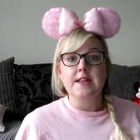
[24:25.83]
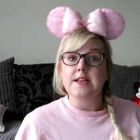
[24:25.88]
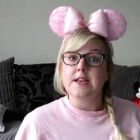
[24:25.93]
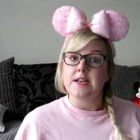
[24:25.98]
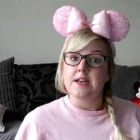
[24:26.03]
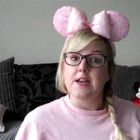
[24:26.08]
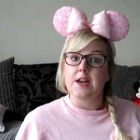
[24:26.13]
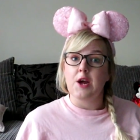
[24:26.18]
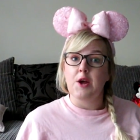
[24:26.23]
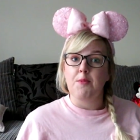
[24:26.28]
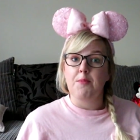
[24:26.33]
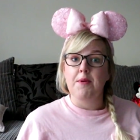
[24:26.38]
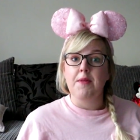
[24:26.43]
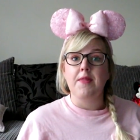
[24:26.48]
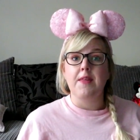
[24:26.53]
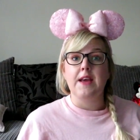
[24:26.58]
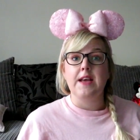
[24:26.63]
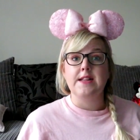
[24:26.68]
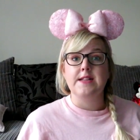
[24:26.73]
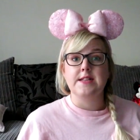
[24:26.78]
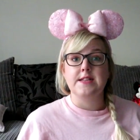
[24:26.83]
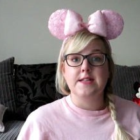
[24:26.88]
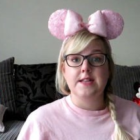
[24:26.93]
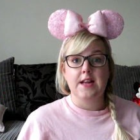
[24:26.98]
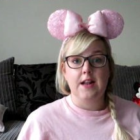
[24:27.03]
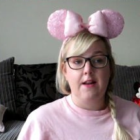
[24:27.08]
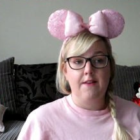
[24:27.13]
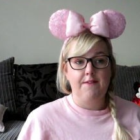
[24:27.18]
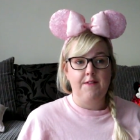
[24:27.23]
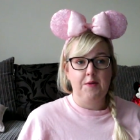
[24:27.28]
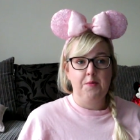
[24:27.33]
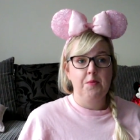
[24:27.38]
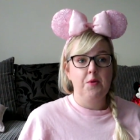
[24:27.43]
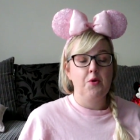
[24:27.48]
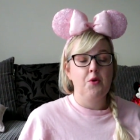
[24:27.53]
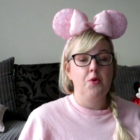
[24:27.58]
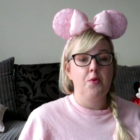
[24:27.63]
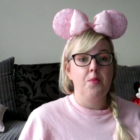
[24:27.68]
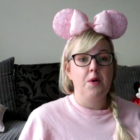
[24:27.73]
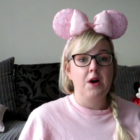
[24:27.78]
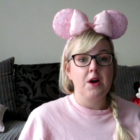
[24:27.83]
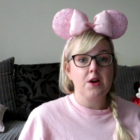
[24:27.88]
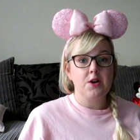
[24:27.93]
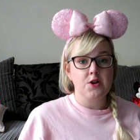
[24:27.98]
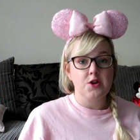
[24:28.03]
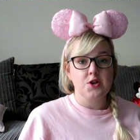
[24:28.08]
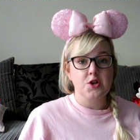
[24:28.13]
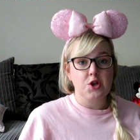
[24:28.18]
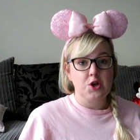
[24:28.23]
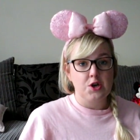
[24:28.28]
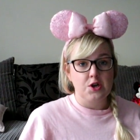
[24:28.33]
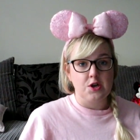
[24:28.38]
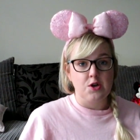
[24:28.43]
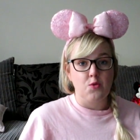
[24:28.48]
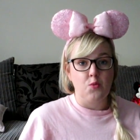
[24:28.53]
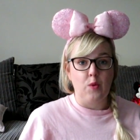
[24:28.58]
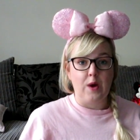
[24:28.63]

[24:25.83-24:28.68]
didn't open these until I filmed the haul, but I just couldn't